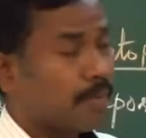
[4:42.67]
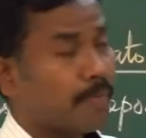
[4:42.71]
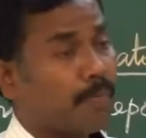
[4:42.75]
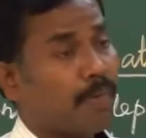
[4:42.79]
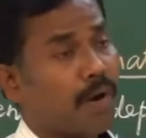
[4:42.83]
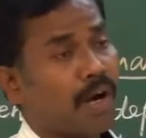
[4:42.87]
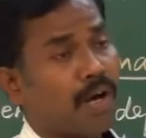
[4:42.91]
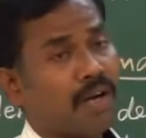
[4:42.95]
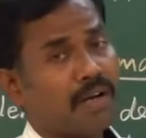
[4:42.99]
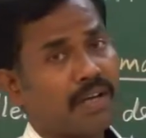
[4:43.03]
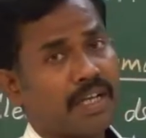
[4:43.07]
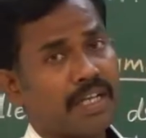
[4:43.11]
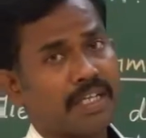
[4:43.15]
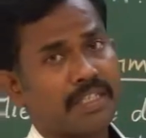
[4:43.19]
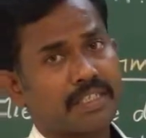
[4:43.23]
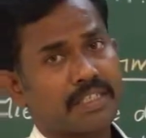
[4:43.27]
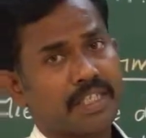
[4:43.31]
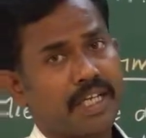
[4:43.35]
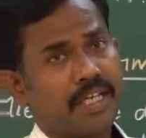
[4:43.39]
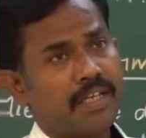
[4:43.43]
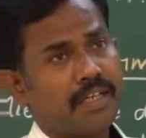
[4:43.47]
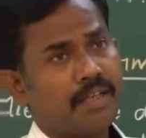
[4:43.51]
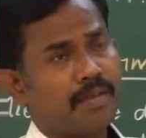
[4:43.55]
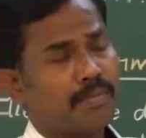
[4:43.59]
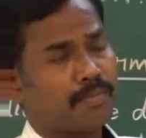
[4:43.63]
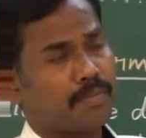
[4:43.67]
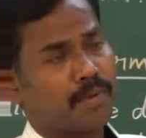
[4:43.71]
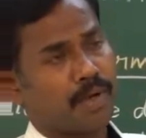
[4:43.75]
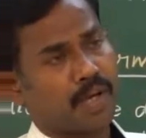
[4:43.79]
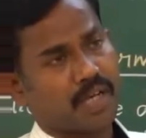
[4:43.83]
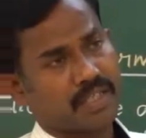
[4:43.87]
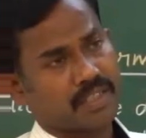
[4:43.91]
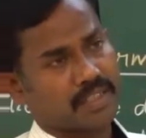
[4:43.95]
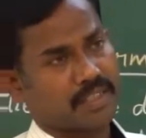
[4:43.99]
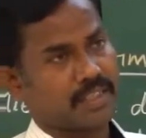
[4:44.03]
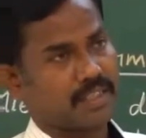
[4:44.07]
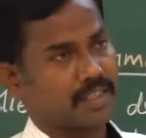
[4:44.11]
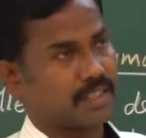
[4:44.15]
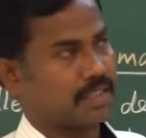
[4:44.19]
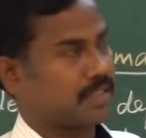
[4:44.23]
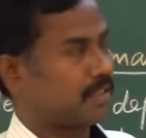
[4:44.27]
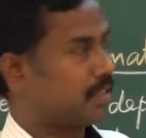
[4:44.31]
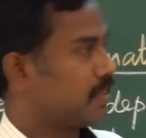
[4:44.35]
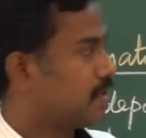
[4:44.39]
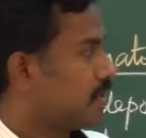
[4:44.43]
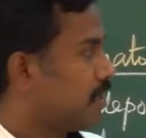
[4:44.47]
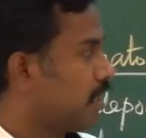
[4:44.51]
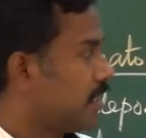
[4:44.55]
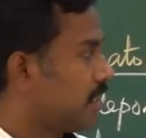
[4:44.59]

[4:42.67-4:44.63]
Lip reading: pollination process.